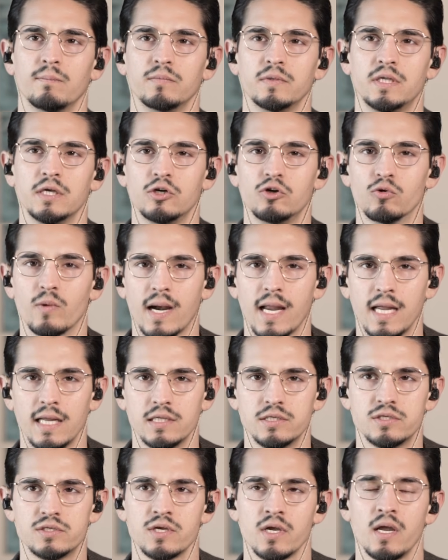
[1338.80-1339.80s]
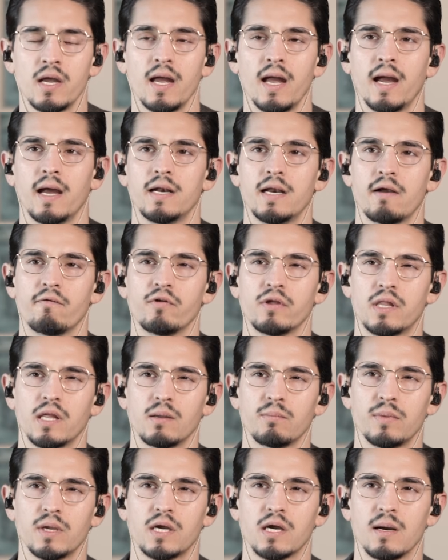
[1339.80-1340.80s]
degrades, and
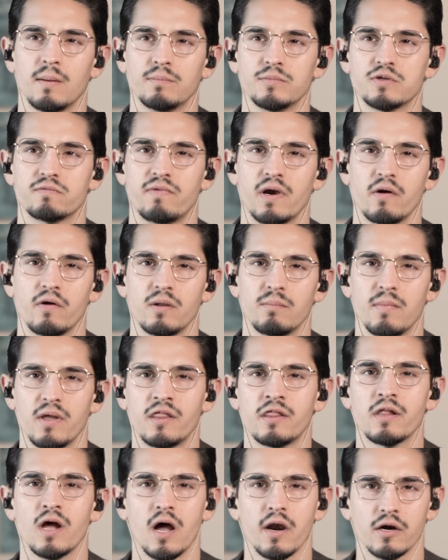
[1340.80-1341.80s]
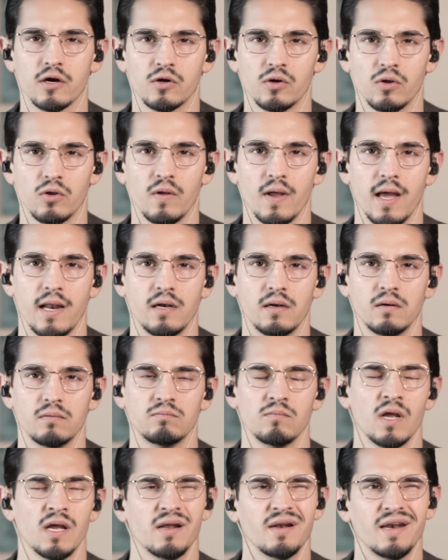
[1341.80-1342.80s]
everything becomes very methodical and
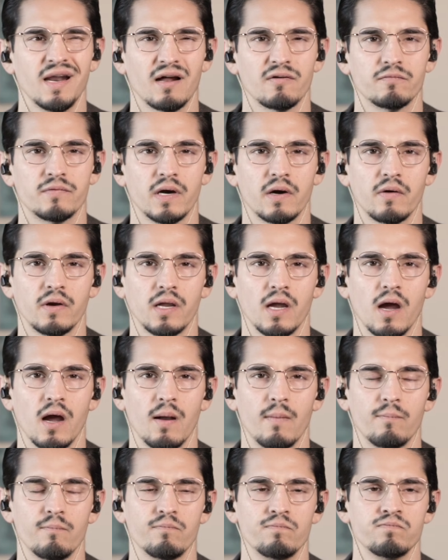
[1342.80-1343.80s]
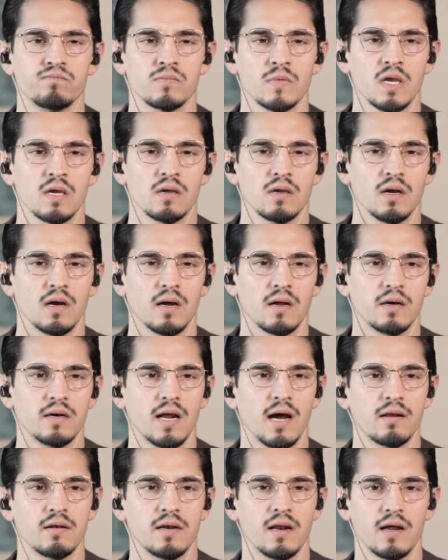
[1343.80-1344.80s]
not very.
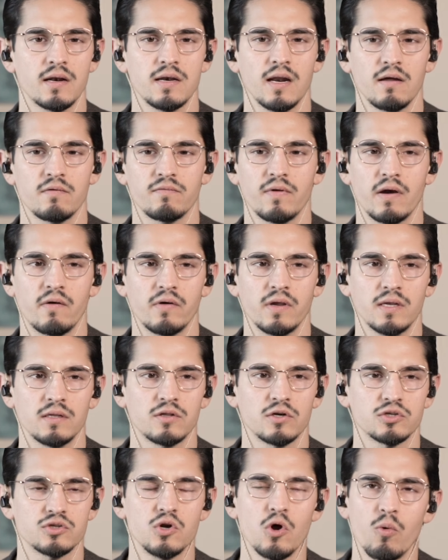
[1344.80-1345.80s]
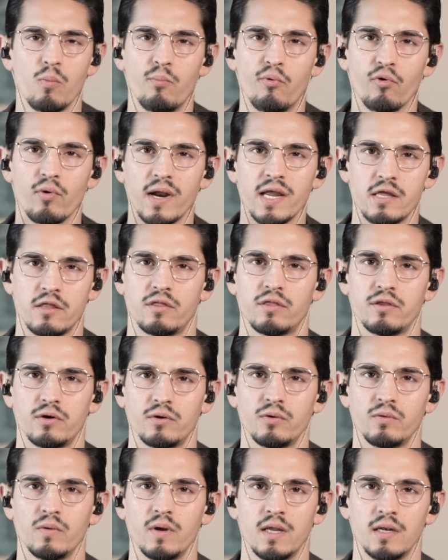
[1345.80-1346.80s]
Not very. There's no
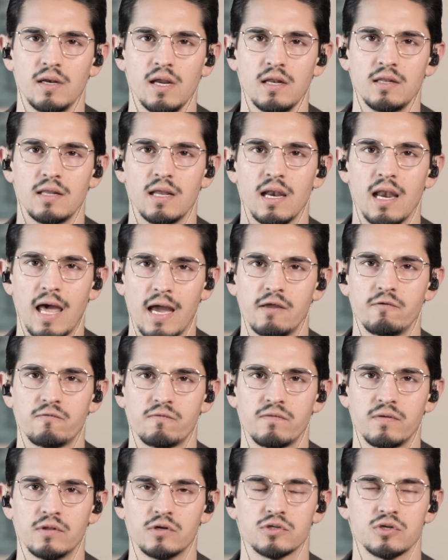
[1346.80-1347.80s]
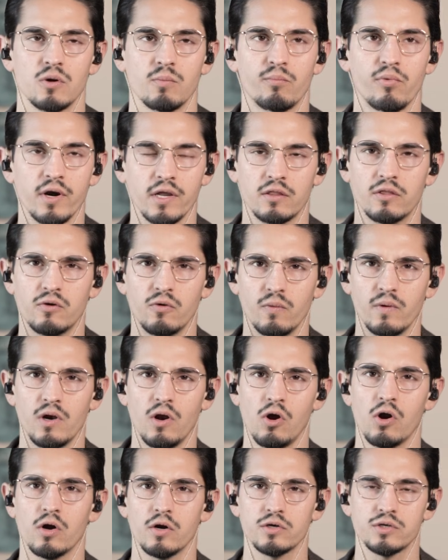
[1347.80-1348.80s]
breakthrough in the life. There's no breakthrough in
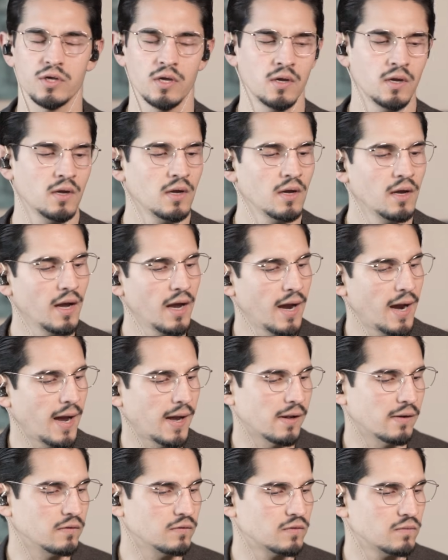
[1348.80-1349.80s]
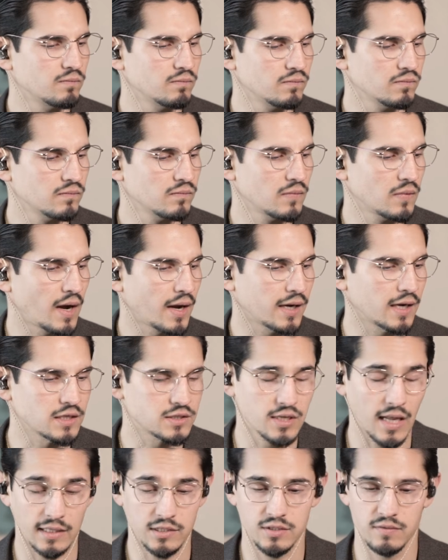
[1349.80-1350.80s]
art, and I guess
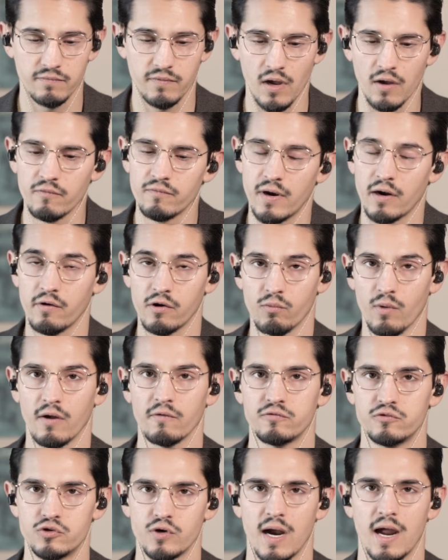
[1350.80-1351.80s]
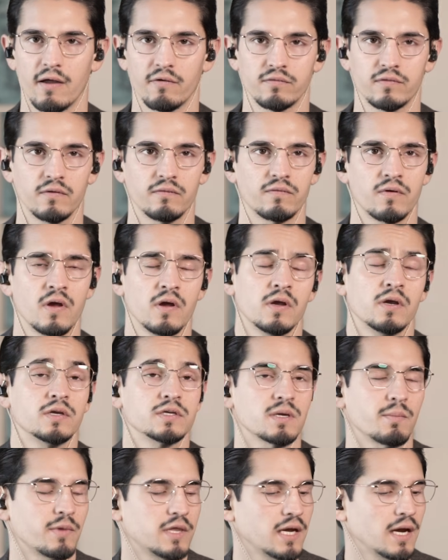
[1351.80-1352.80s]
that's a very rough draft of
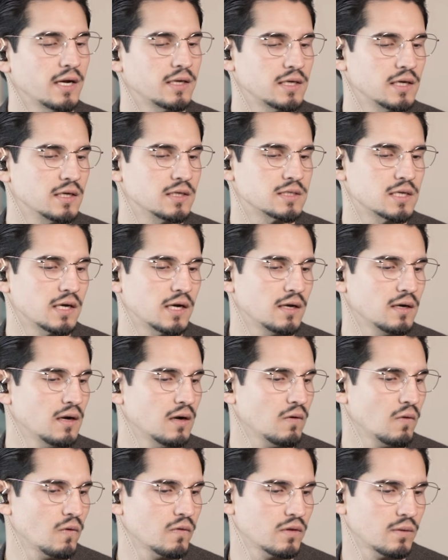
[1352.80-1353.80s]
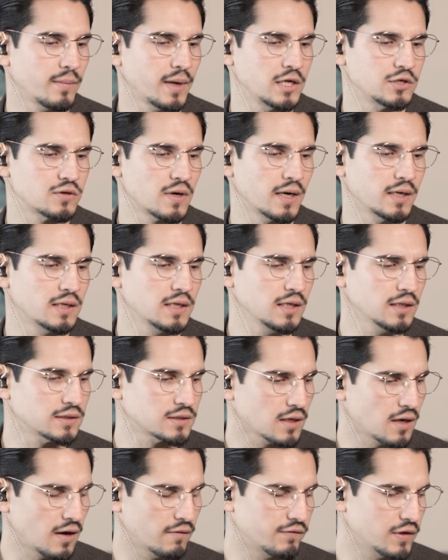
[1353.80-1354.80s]
some of the ideas in it, or the major ideas
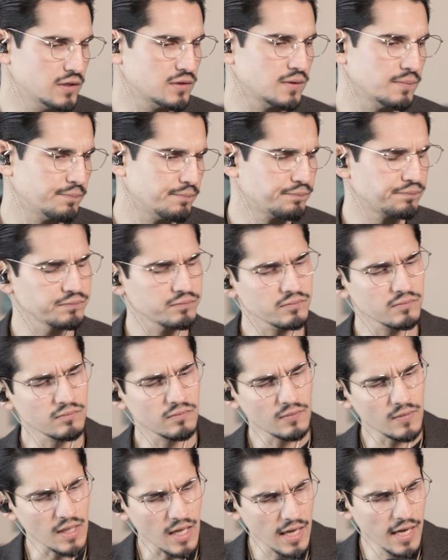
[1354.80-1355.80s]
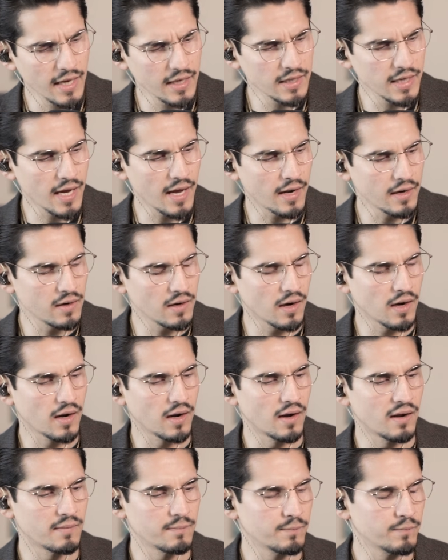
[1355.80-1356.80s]
of it, and yet
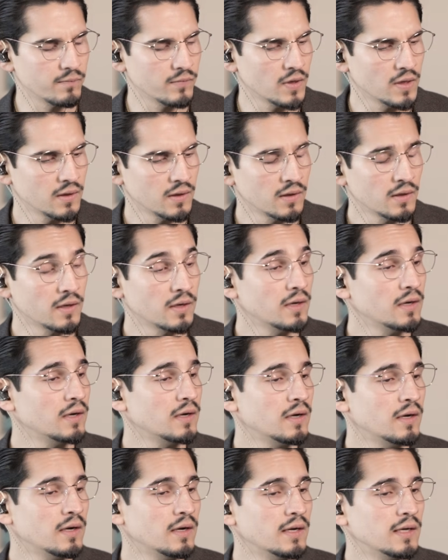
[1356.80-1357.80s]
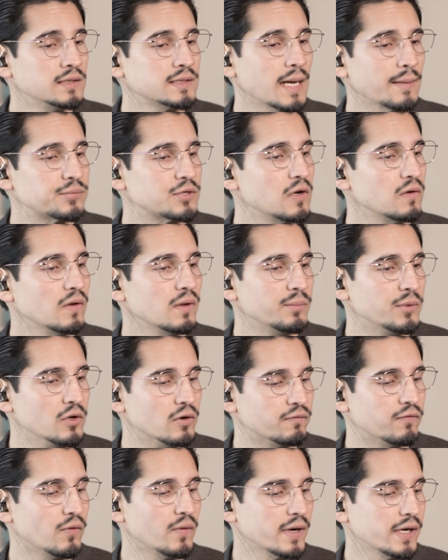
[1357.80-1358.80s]
it's absolutely
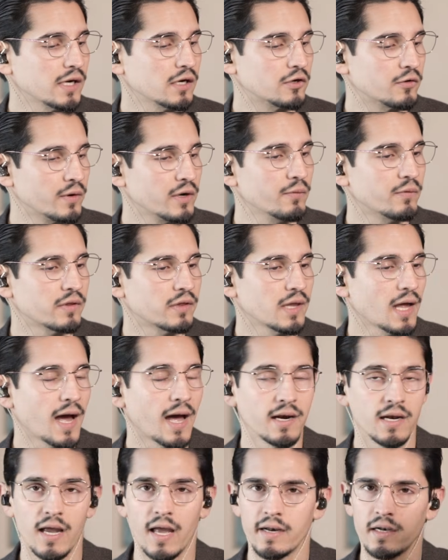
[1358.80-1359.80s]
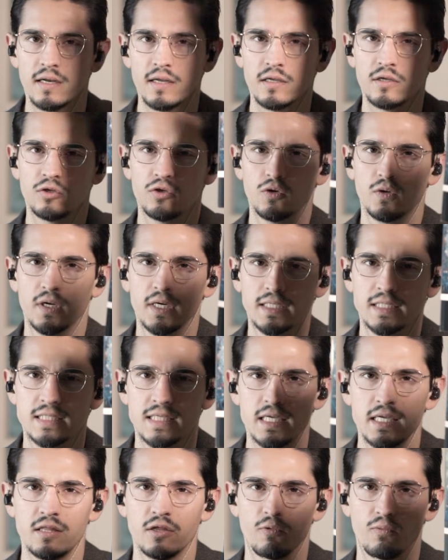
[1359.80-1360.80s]
beautiful, and I agree with that. And you could
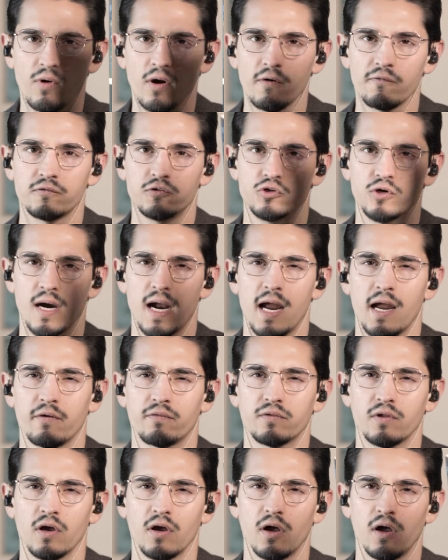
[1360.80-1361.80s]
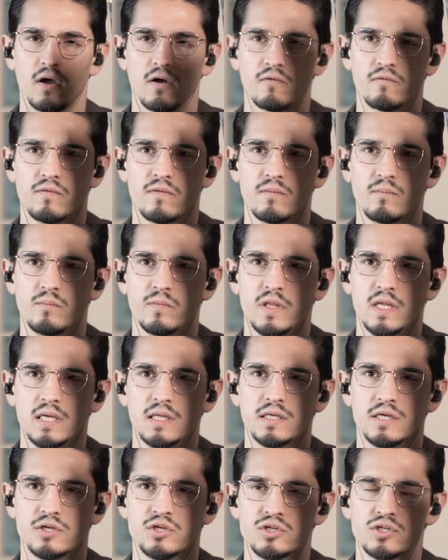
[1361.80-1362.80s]
see the rough draft of the
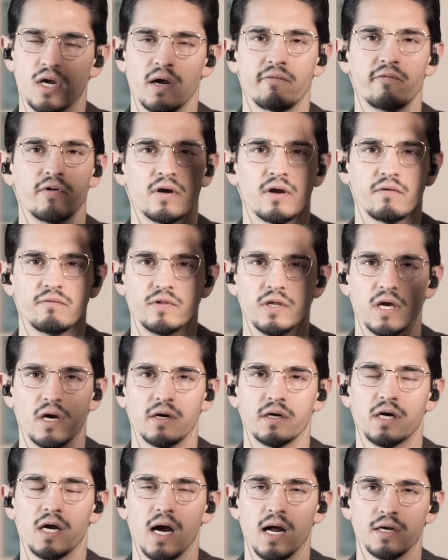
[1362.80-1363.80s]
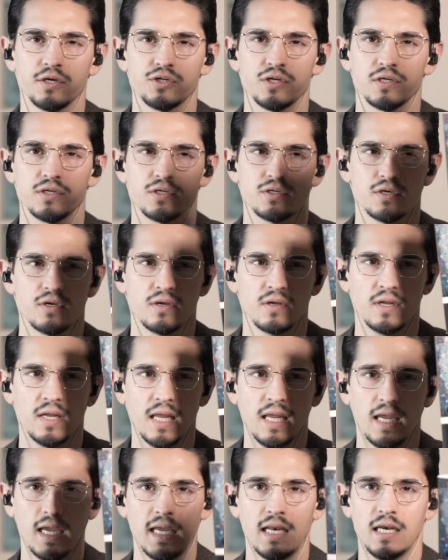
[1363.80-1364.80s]
discovery of the unconscious
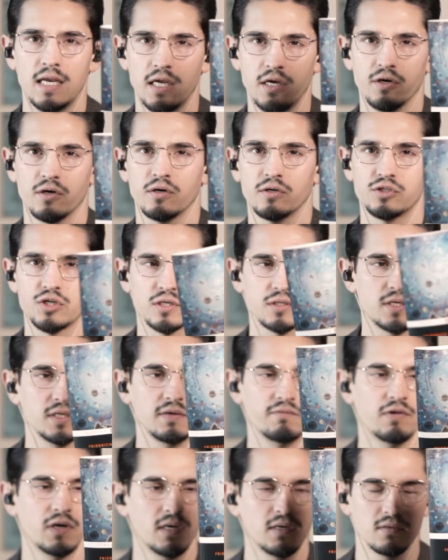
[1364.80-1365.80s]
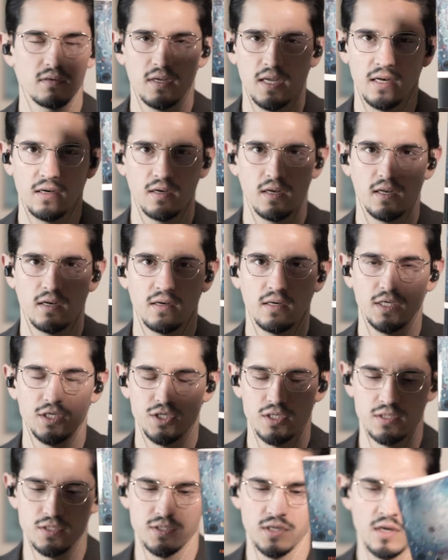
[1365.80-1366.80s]
in here, just even in
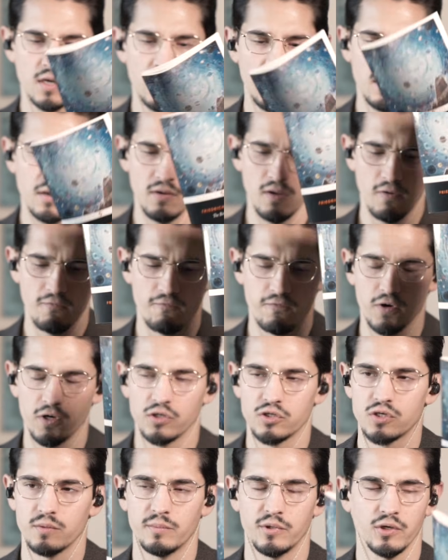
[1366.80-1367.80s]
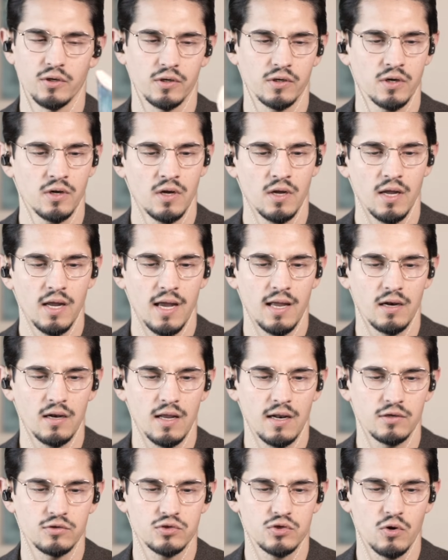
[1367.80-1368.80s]
Nietzsche's first book,
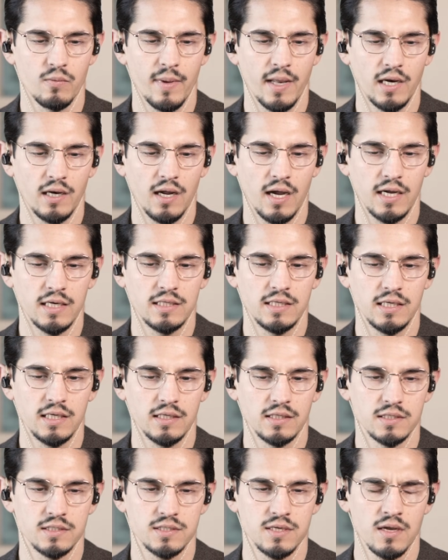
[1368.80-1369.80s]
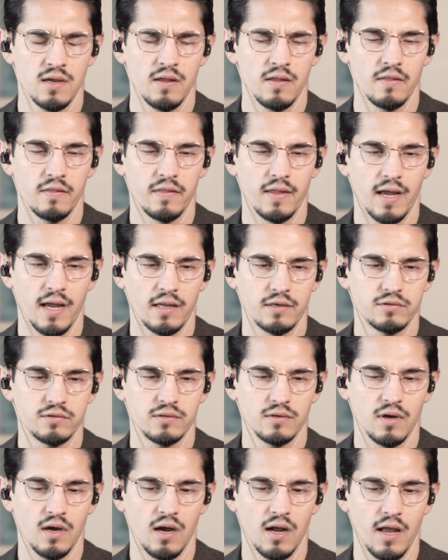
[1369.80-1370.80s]
and so many ideas that
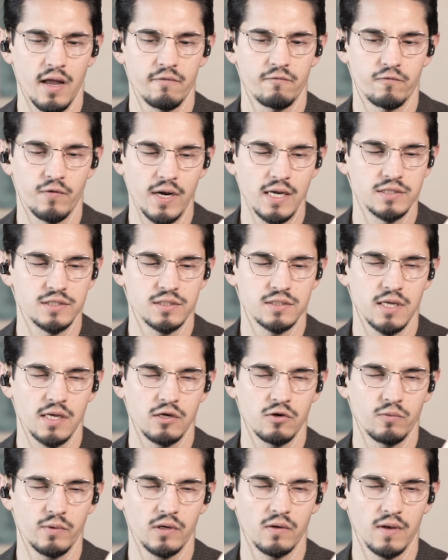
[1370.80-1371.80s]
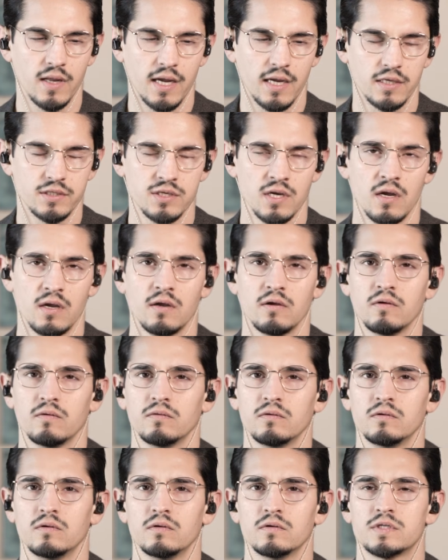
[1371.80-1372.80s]
and phrases that you realize
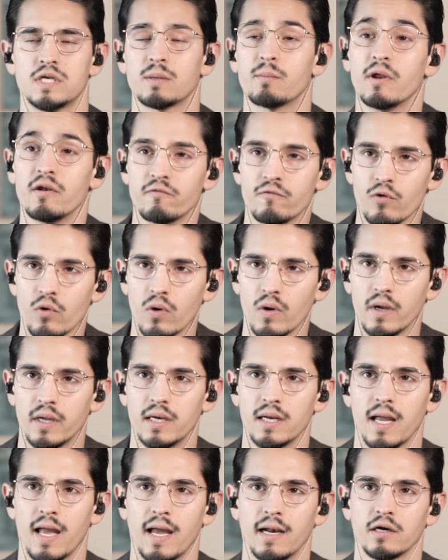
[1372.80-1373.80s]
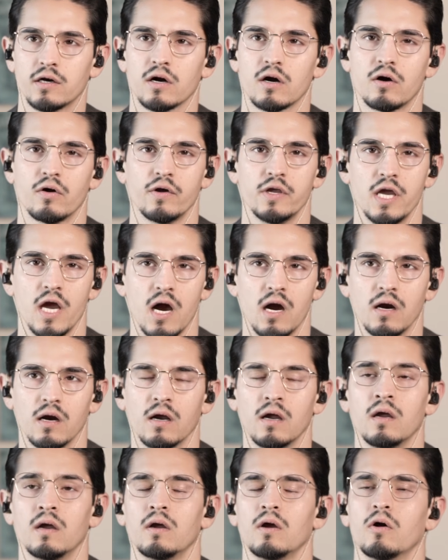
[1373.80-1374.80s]
Sigmund Freud and Carl Jung
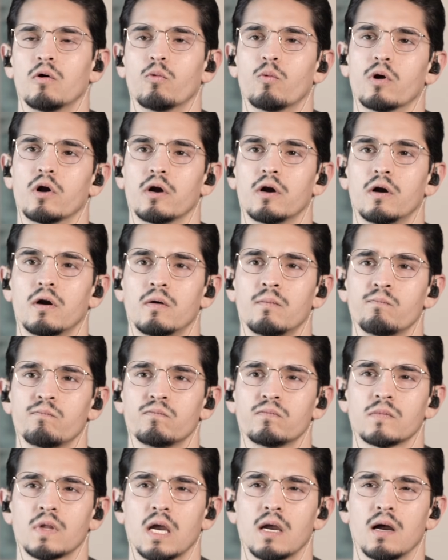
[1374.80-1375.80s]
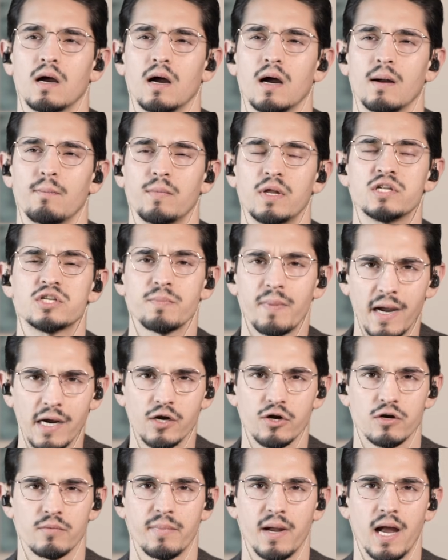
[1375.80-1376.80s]
were
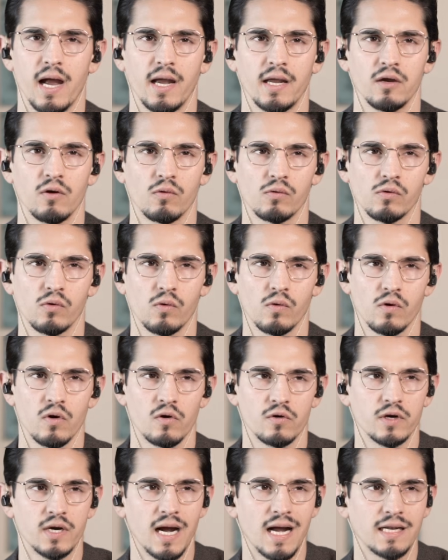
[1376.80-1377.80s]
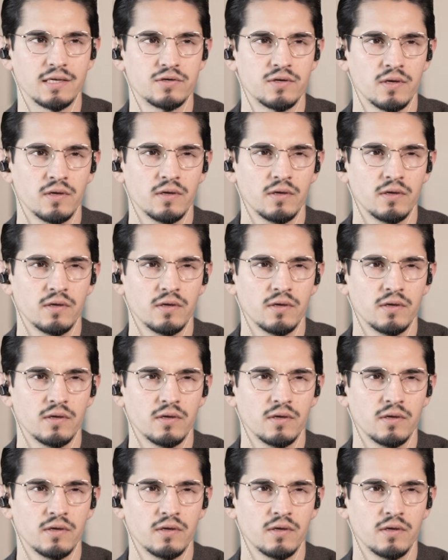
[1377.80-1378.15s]
inspired by, or got